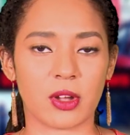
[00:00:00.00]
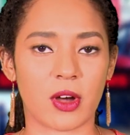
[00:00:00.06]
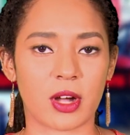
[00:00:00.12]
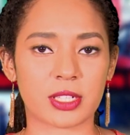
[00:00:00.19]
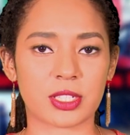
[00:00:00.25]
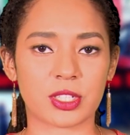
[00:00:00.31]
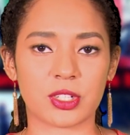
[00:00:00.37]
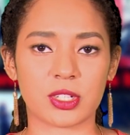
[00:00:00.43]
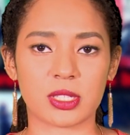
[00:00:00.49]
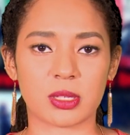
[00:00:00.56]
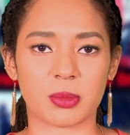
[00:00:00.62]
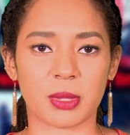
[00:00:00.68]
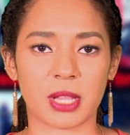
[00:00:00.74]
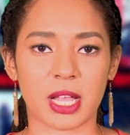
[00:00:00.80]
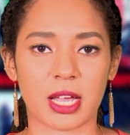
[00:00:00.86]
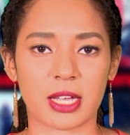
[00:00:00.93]
oxygen
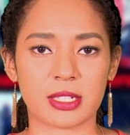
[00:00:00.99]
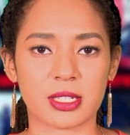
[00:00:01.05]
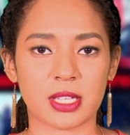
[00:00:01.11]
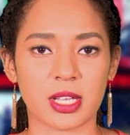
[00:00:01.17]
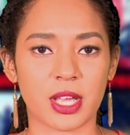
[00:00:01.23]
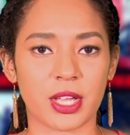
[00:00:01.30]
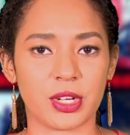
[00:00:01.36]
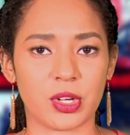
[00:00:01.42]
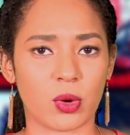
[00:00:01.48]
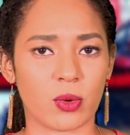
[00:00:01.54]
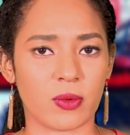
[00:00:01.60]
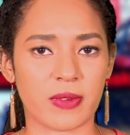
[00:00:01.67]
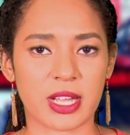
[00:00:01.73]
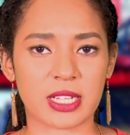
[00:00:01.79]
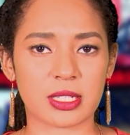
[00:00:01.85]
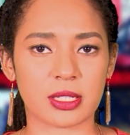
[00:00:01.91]
supplies, no
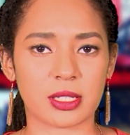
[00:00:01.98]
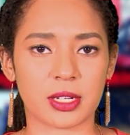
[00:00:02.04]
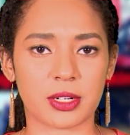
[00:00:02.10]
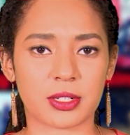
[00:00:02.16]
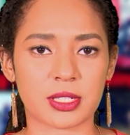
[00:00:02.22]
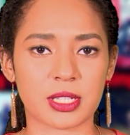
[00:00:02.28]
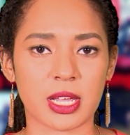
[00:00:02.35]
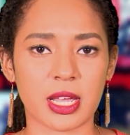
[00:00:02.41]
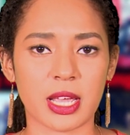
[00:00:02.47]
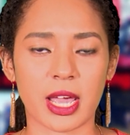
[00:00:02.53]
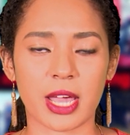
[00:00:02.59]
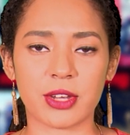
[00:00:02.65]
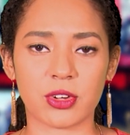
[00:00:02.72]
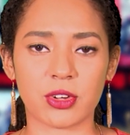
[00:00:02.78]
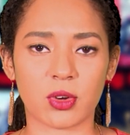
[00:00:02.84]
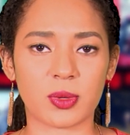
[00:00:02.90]
ventilators,
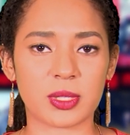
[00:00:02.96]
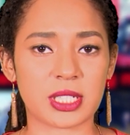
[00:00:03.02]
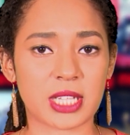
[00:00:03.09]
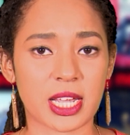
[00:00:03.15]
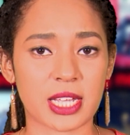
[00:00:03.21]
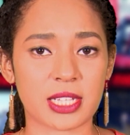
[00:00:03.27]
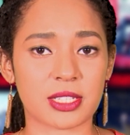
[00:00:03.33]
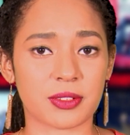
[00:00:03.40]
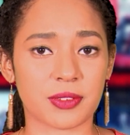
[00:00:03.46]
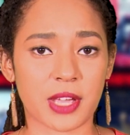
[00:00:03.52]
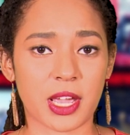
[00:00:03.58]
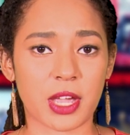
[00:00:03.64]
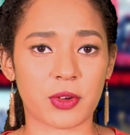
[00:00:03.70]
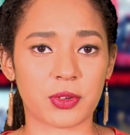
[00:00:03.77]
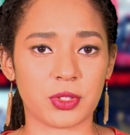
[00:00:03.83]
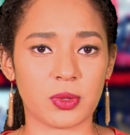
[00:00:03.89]
and no intensive
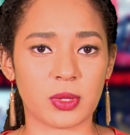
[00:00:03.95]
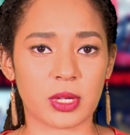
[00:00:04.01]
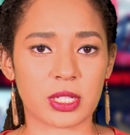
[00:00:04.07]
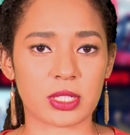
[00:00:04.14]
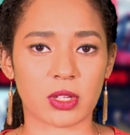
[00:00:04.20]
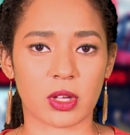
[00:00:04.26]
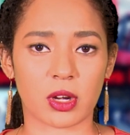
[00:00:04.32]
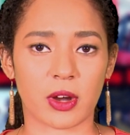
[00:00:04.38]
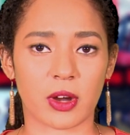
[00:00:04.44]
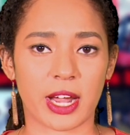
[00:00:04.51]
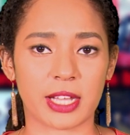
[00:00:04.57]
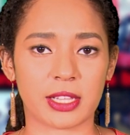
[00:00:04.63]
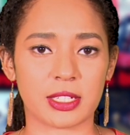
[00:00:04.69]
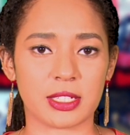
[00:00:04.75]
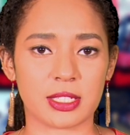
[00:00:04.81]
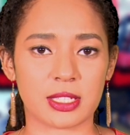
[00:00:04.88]
care units on our
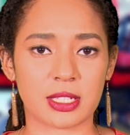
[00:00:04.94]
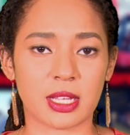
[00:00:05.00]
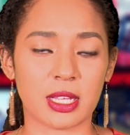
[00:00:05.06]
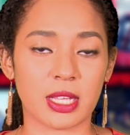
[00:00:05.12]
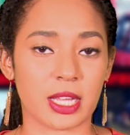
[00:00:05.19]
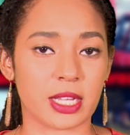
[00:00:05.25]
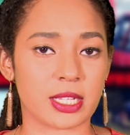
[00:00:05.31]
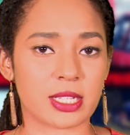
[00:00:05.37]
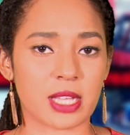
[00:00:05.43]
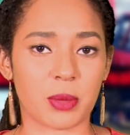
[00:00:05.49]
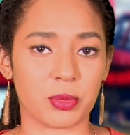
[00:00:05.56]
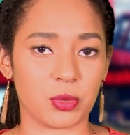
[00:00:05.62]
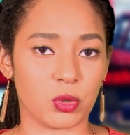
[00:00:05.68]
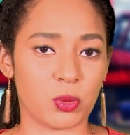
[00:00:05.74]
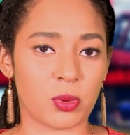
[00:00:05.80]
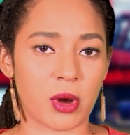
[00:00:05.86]
islands,
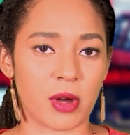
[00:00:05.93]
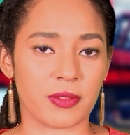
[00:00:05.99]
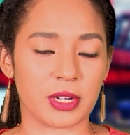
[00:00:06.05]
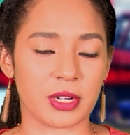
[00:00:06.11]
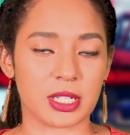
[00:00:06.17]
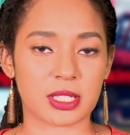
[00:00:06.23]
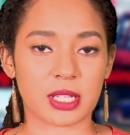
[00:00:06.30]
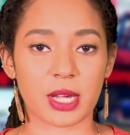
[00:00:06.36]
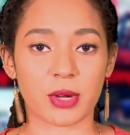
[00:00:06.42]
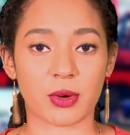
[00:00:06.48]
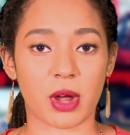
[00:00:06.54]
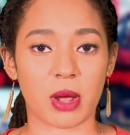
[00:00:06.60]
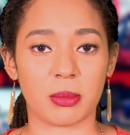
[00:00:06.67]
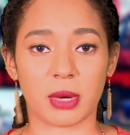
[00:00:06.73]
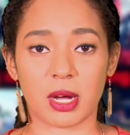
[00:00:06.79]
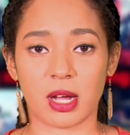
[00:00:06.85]
except New Providence and
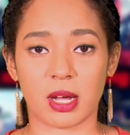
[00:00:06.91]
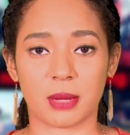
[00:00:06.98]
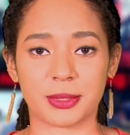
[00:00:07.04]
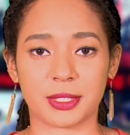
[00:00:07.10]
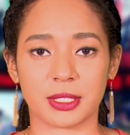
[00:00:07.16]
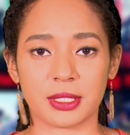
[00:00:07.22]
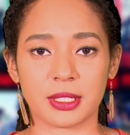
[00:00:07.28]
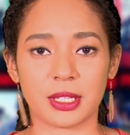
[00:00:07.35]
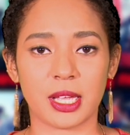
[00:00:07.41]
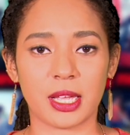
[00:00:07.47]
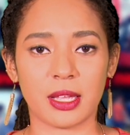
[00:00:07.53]
Grand Bahama.